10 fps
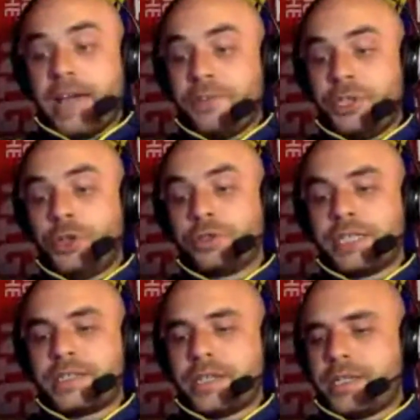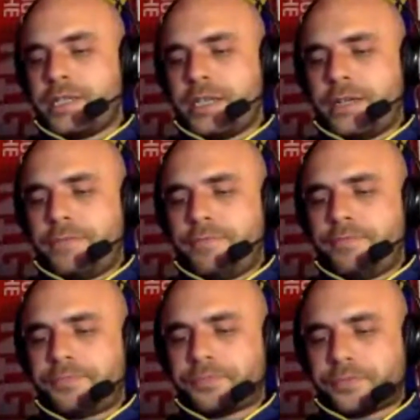I have a note that says,
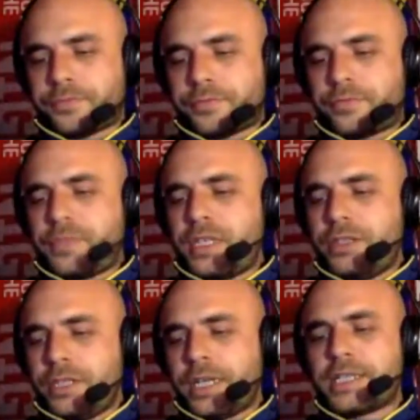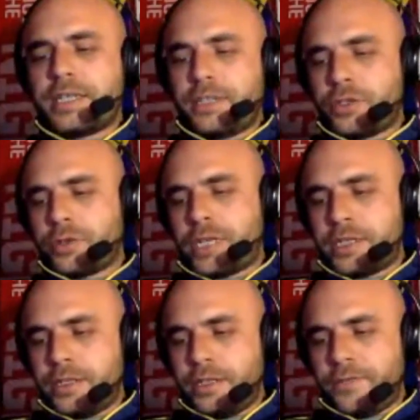like I said,
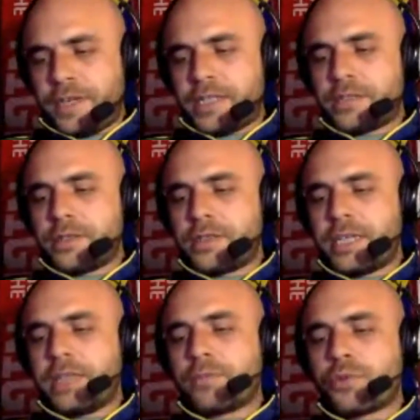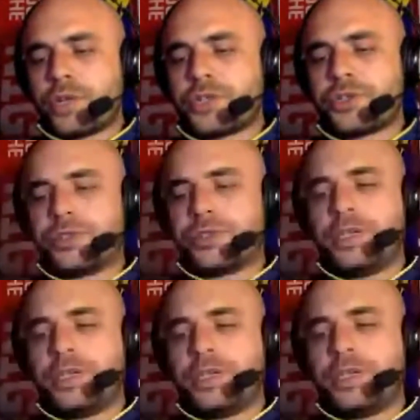disorganized in defense, sustained pressure
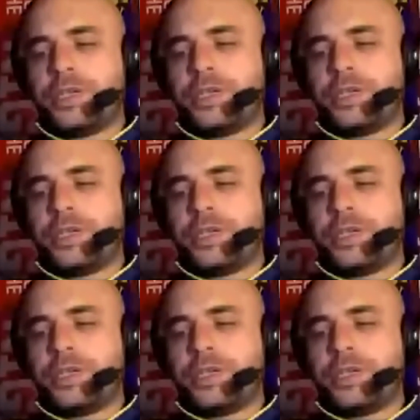needed.